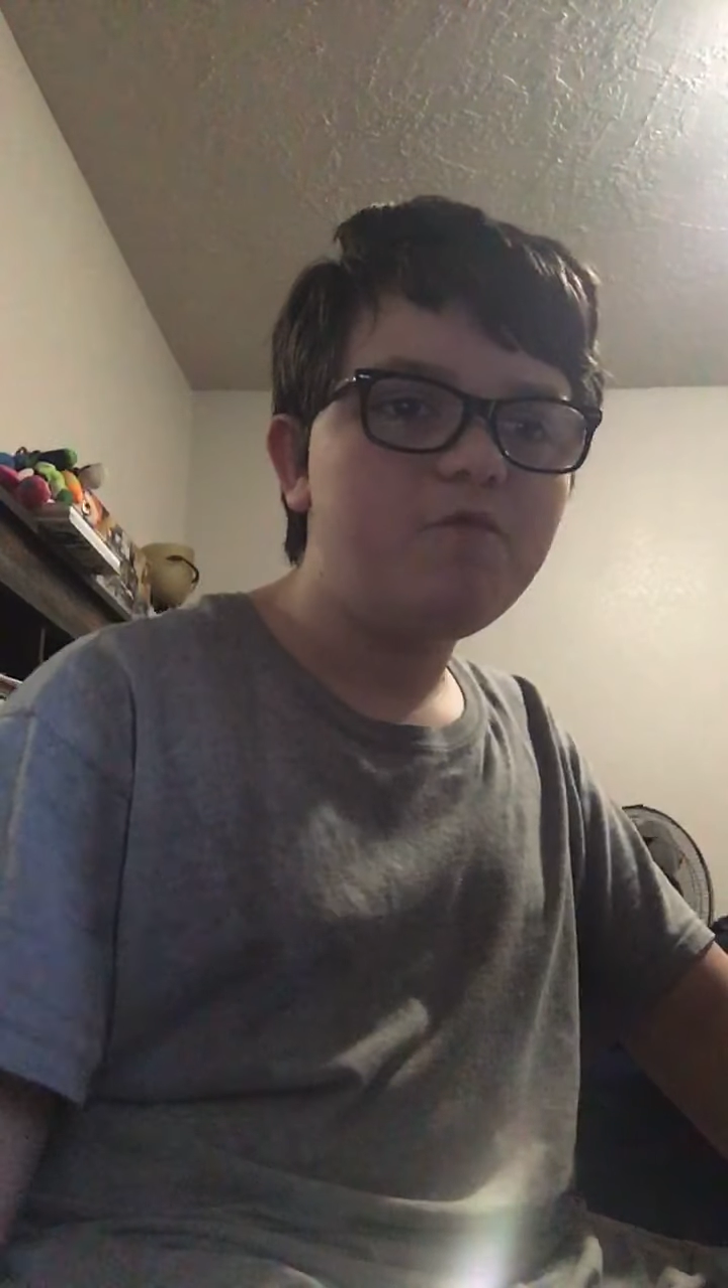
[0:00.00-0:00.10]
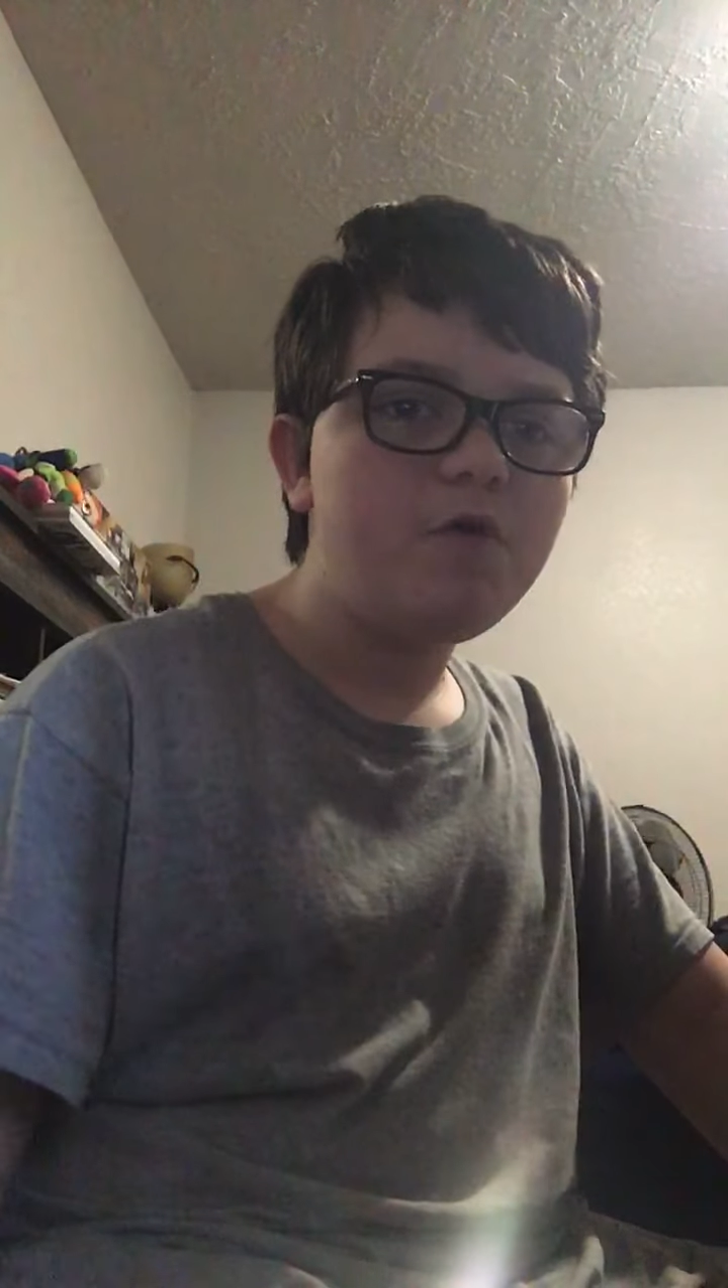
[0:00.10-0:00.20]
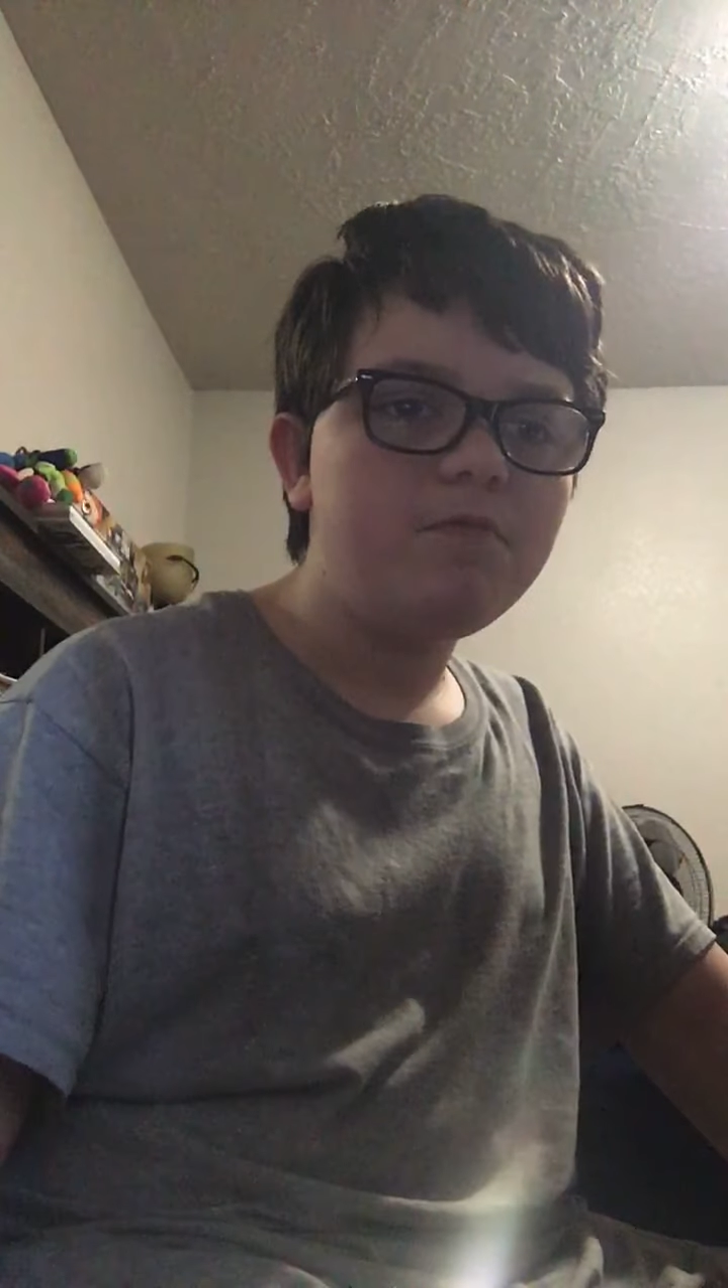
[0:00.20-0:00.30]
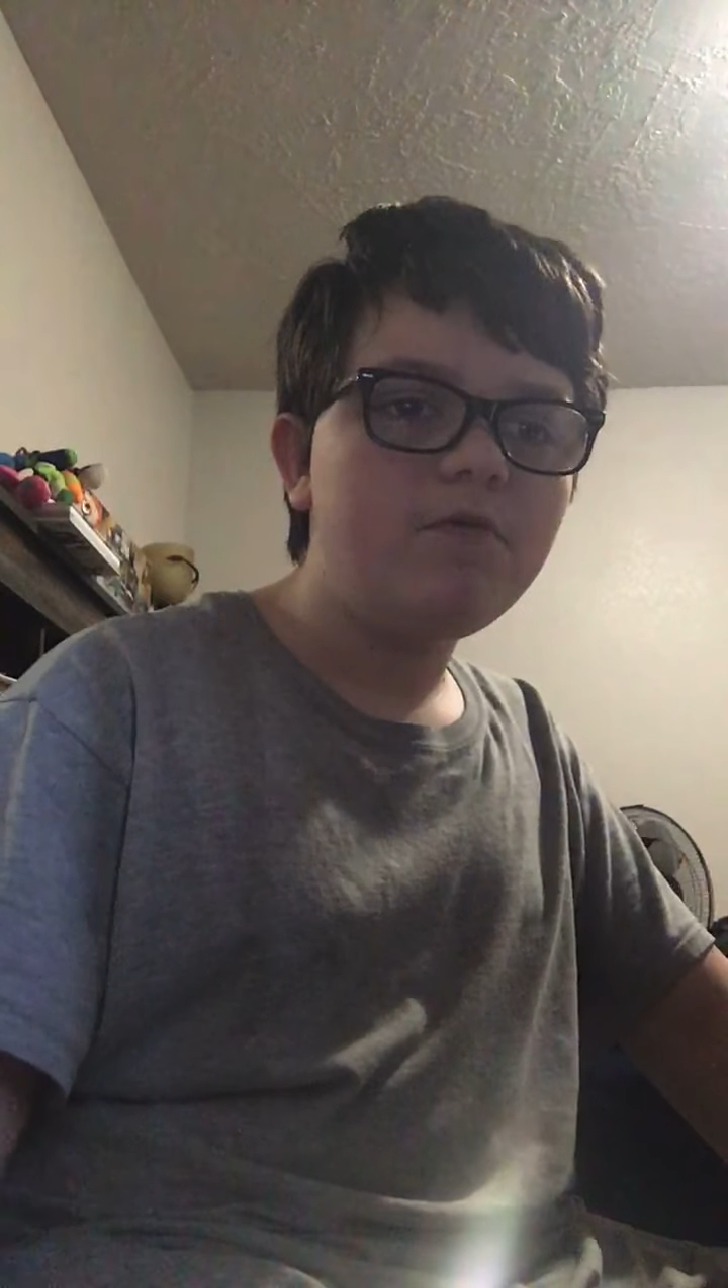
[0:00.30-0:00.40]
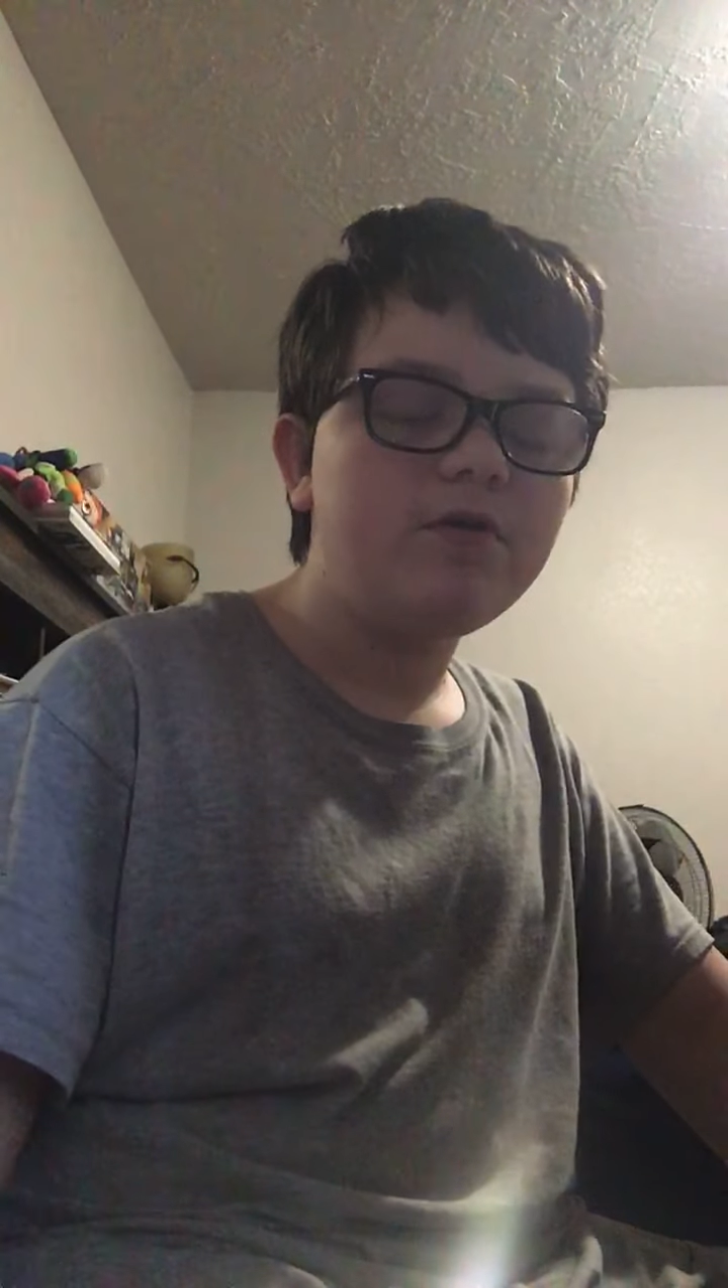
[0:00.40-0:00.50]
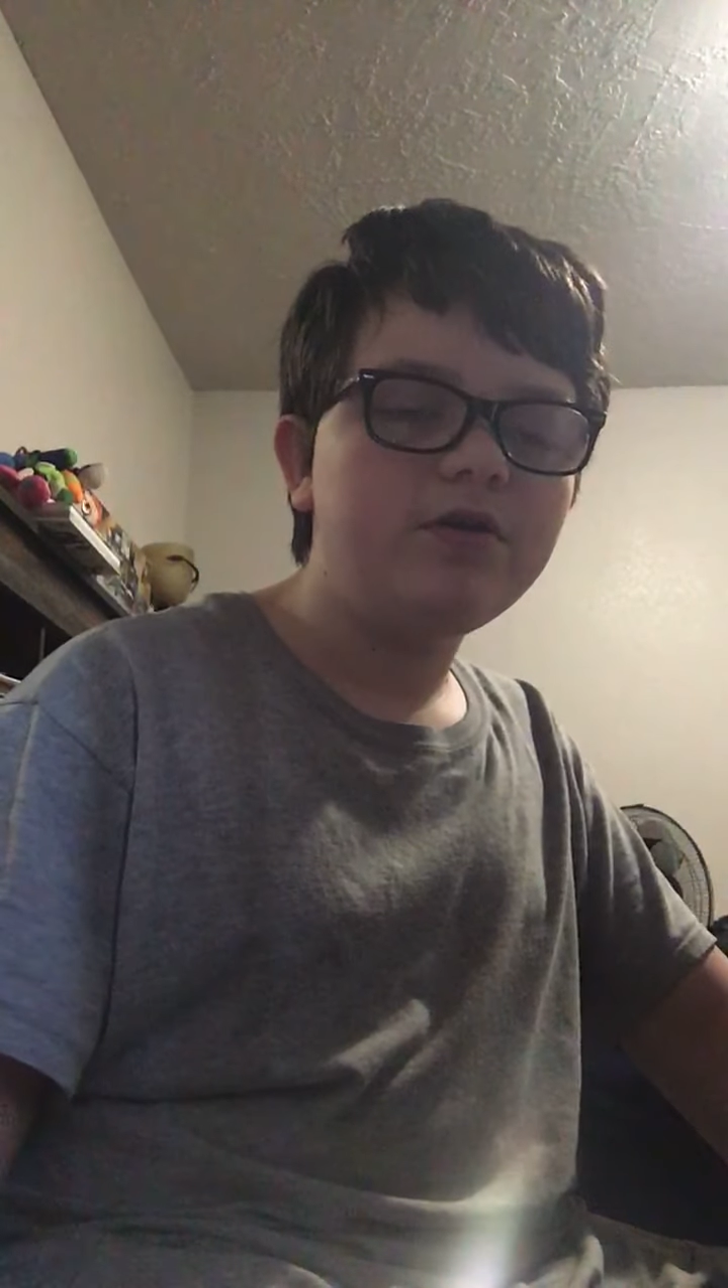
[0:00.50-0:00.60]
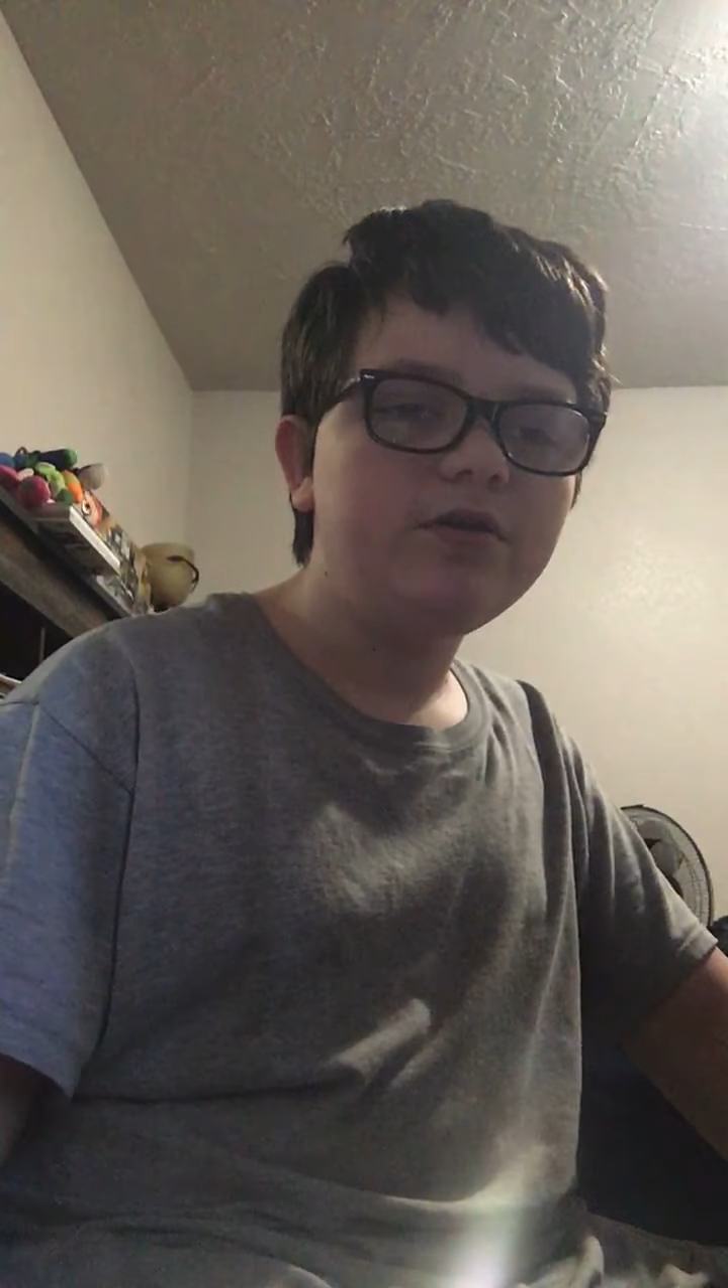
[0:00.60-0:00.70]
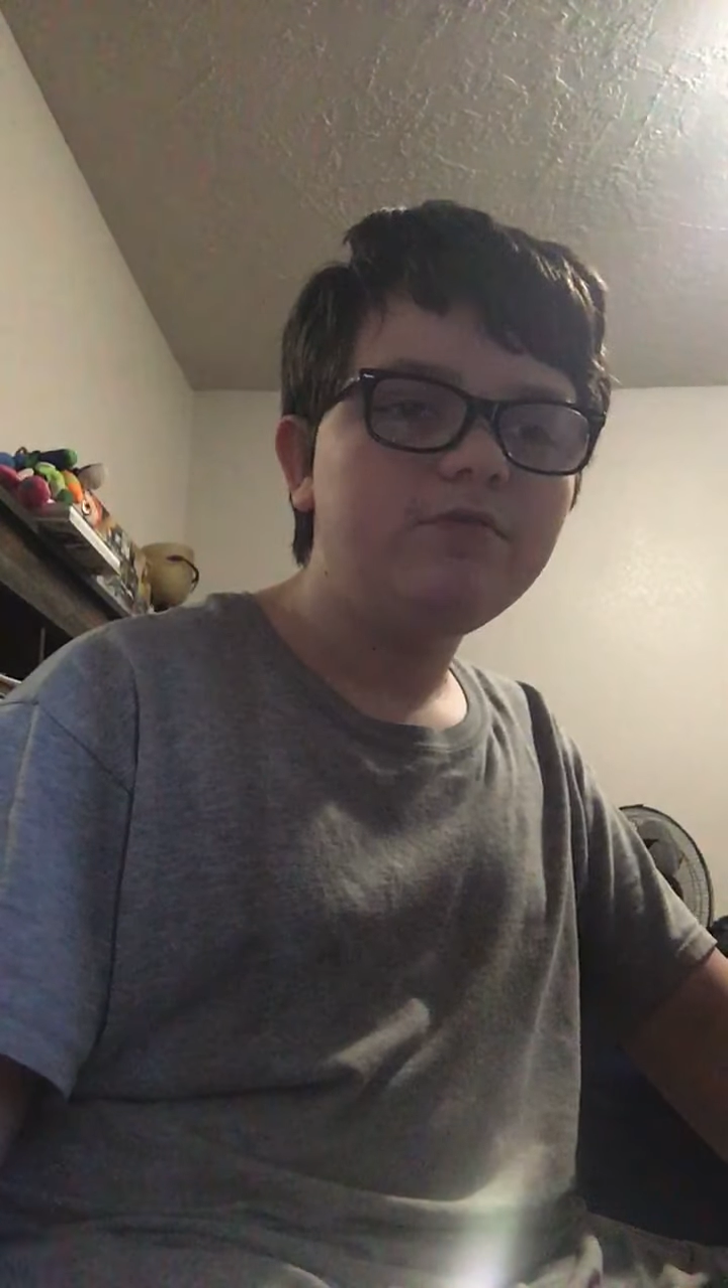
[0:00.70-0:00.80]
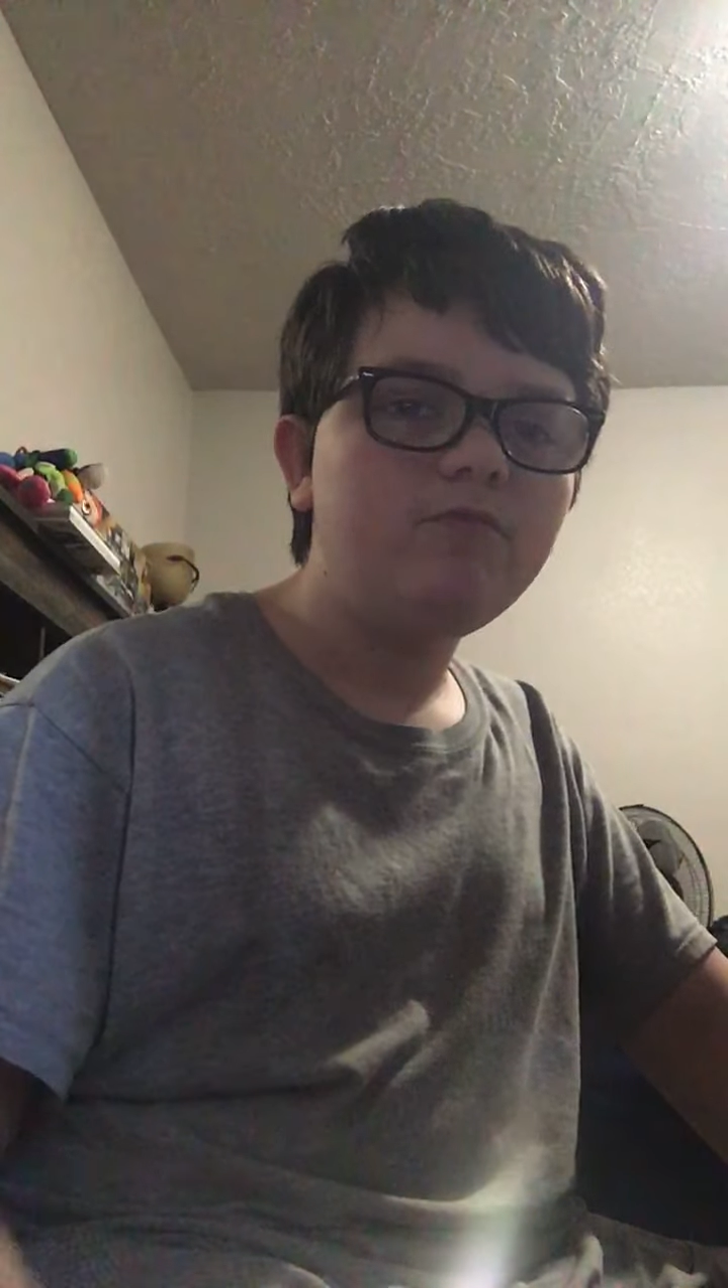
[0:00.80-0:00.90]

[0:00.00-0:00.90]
World War